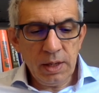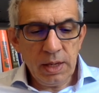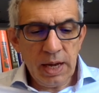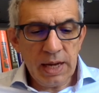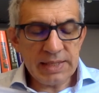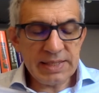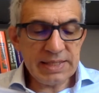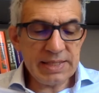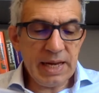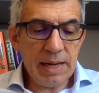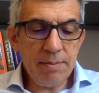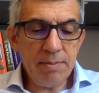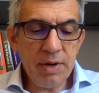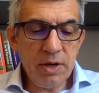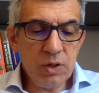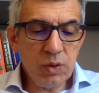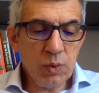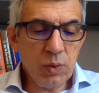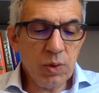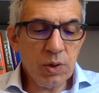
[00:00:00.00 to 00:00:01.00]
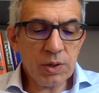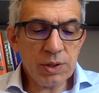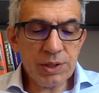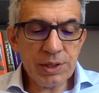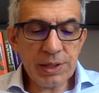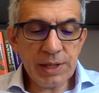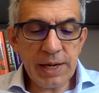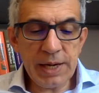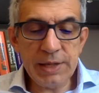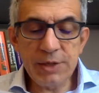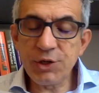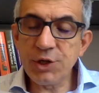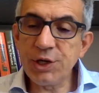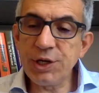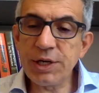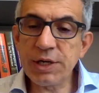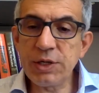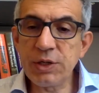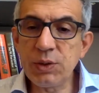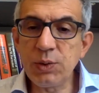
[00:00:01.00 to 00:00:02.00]
Assembly to order,
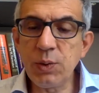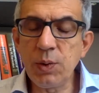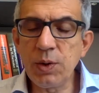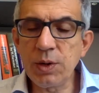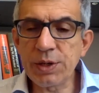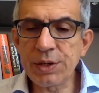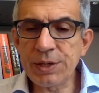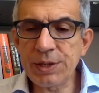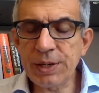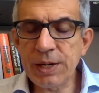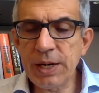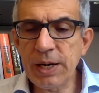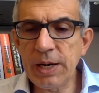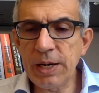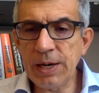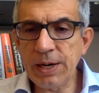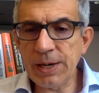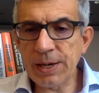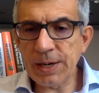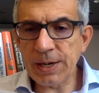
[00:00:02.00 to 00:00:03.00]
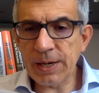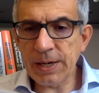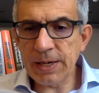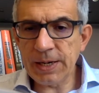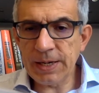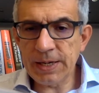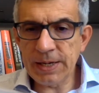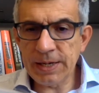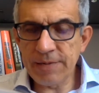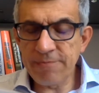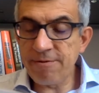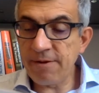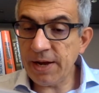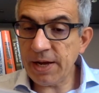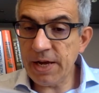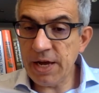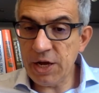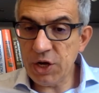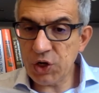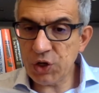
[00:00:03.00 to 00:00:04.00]
engineering to order are
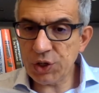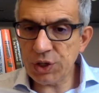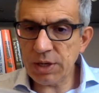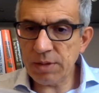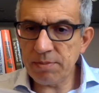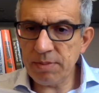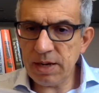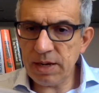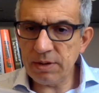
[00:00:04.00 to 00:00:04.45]
variation about